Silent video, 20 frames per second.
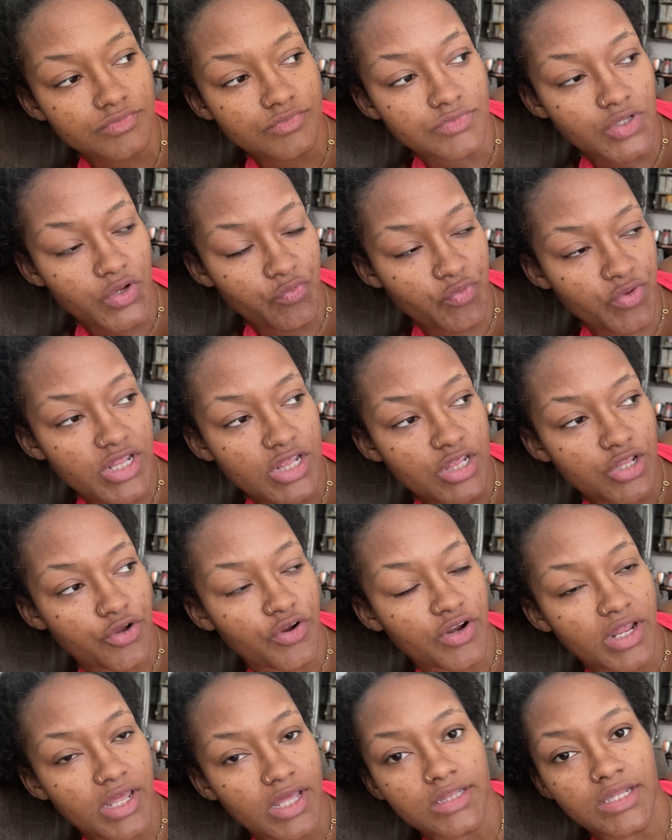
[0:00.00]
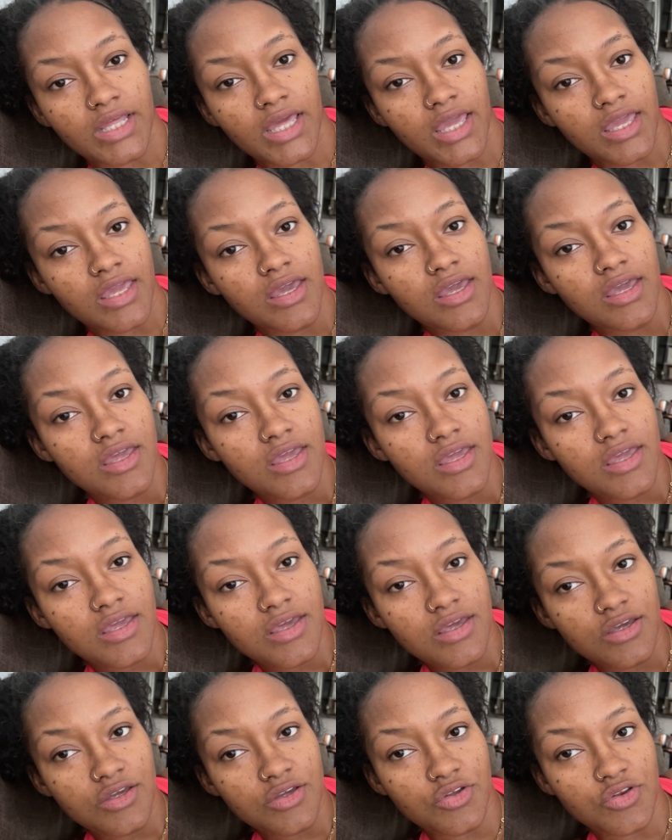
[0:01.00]
relearning like,
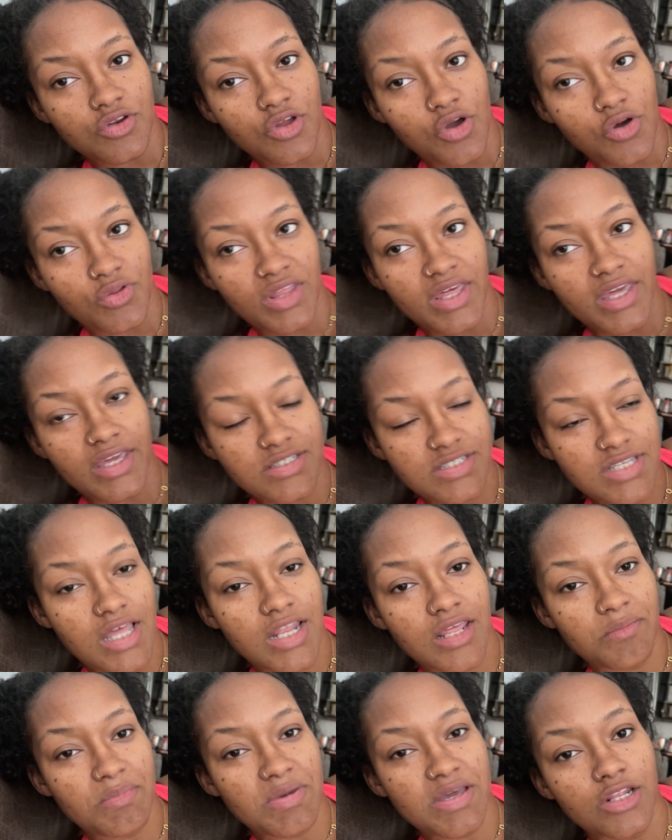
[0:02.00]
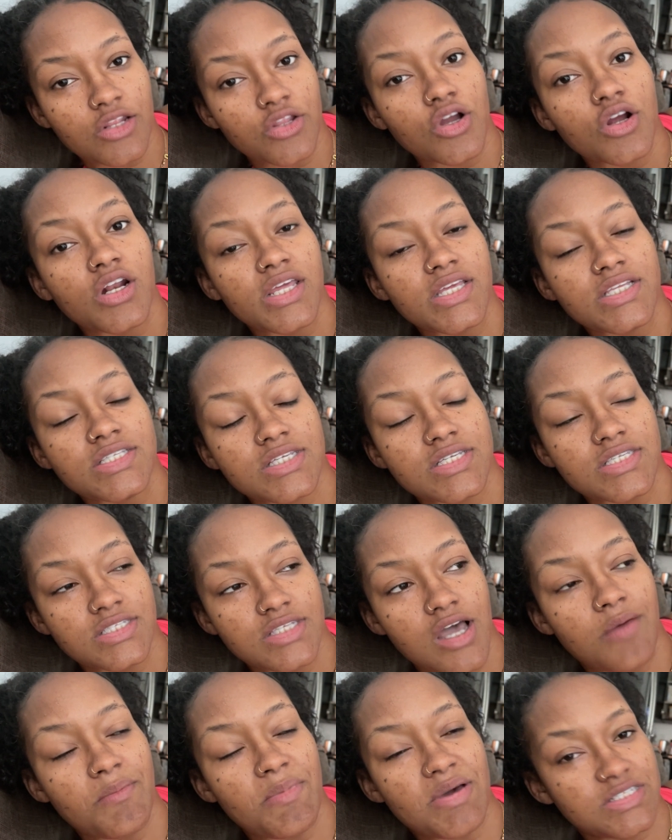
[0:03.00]
you know, like telling my, learning to
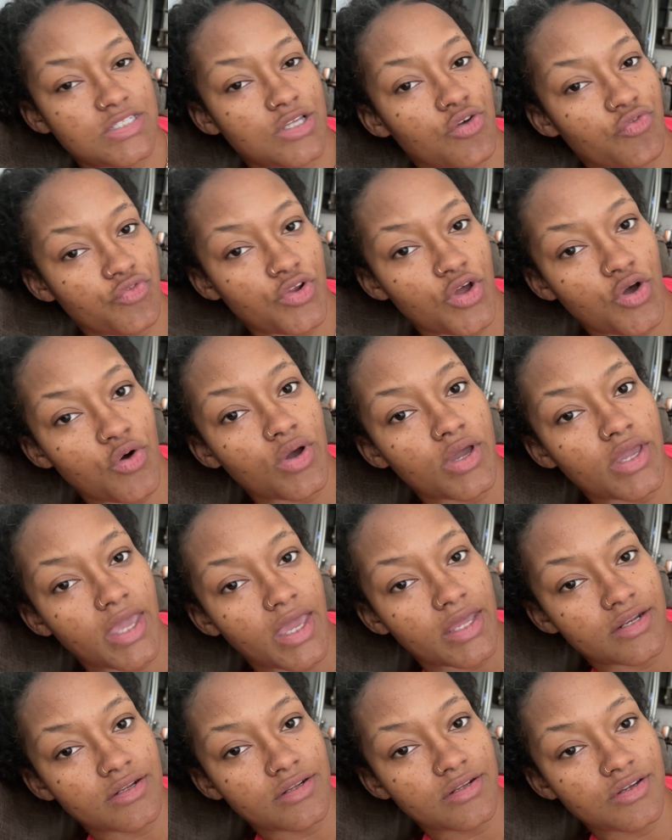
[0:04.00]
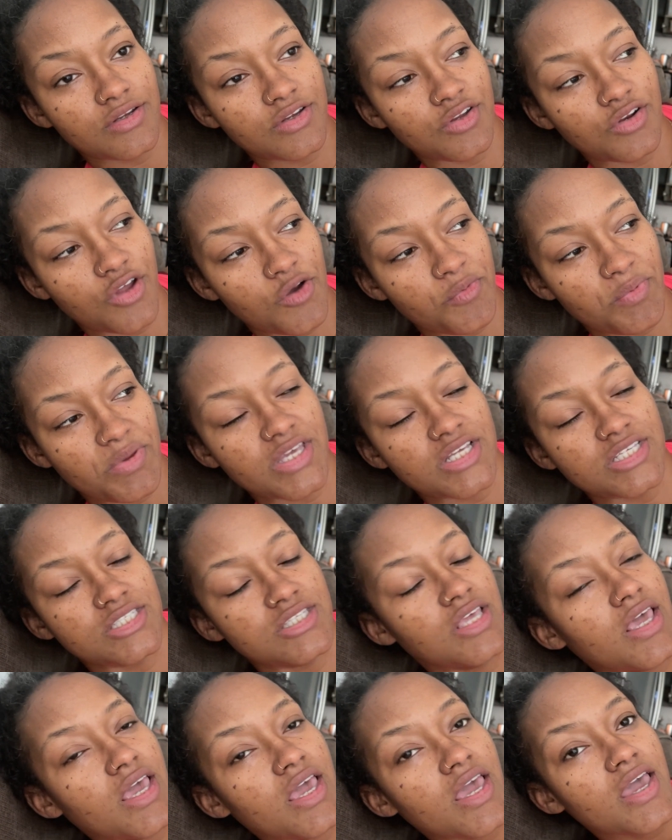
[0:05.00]
tell myself no again, you know, because
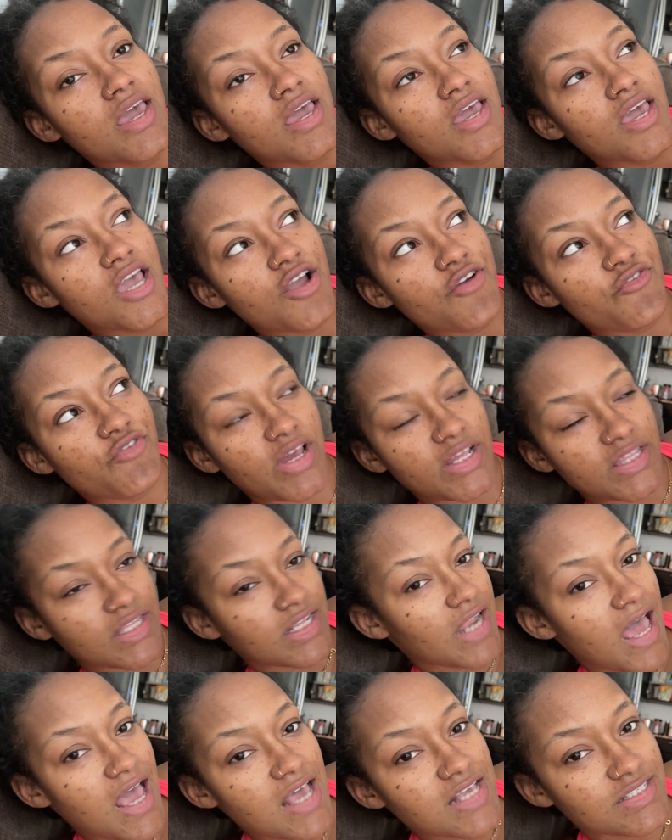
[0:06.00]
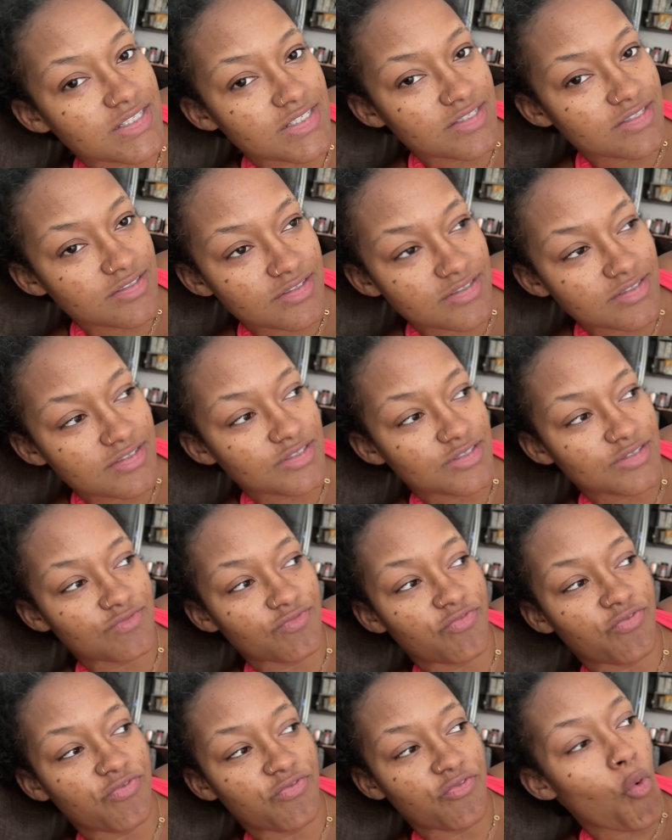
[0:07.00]
for like the last
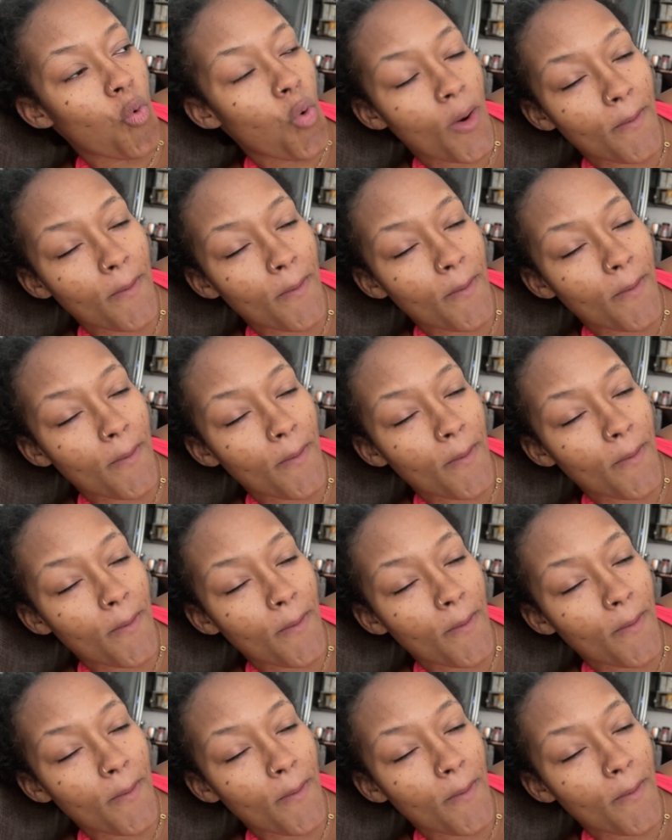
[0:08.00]
four